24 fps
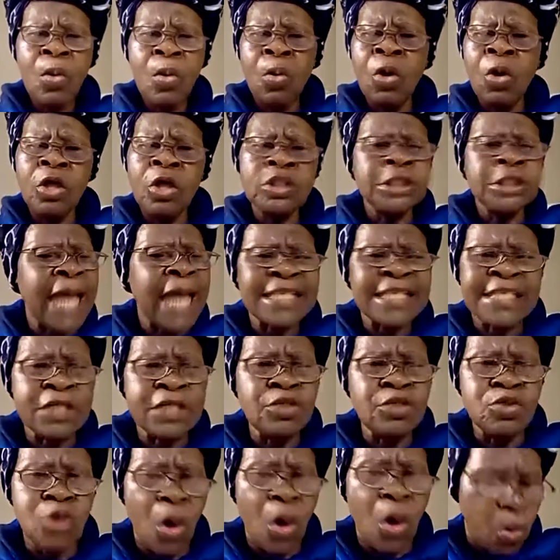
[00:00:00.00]
doesn't
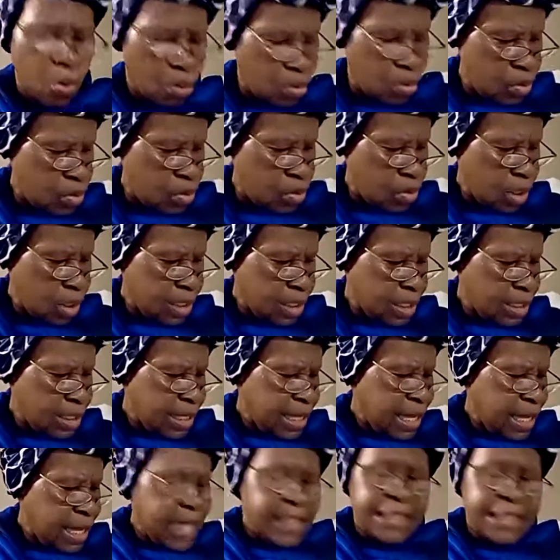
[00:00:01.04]
know
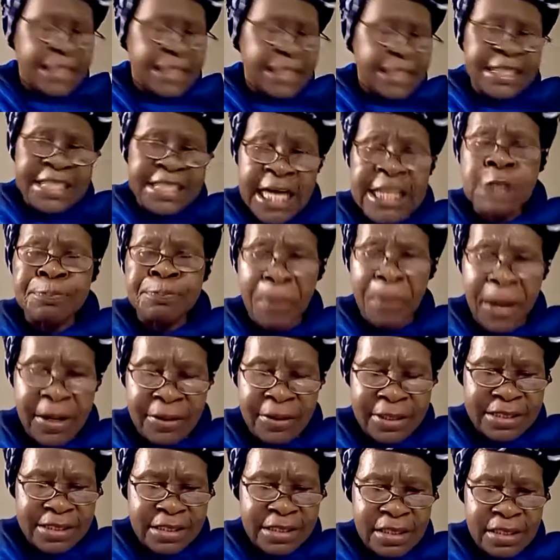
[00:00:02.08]
this
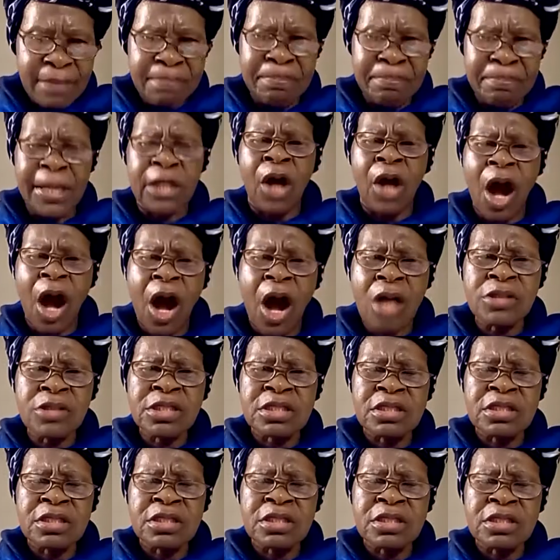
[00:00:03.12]
spirit
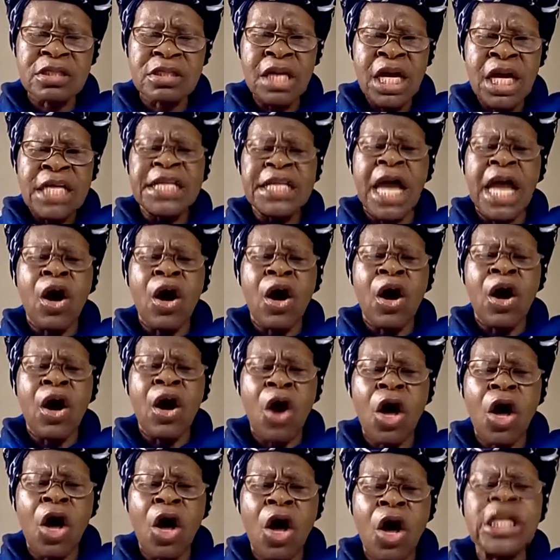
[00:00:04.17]
because the Holy
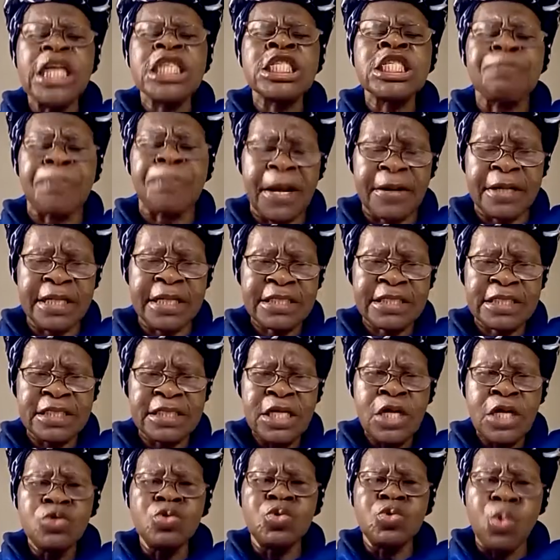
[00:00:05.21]
Spirit
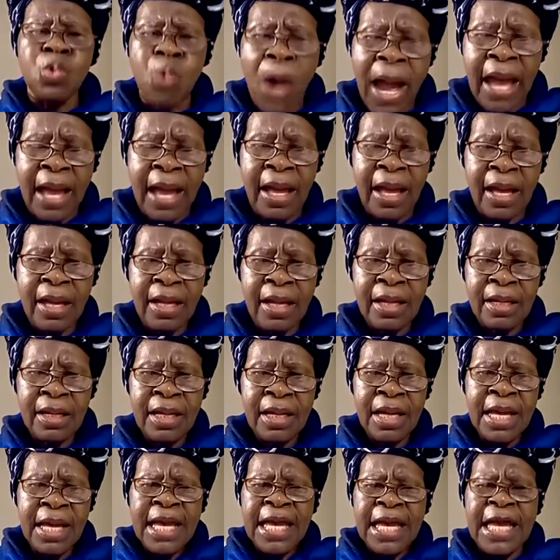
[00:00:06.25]
dwell
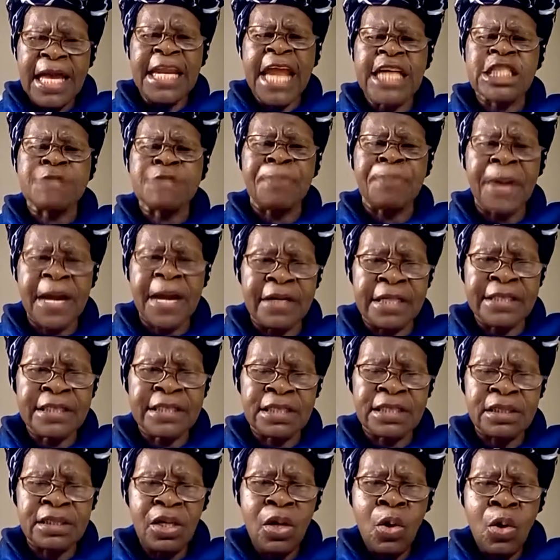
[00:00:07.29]
in a spirit
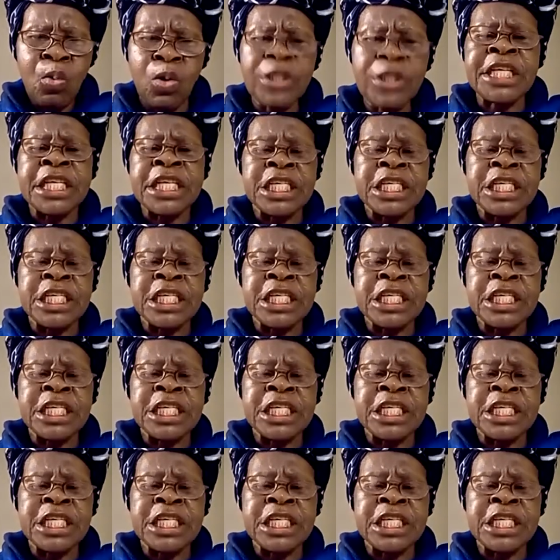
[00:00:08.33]
which is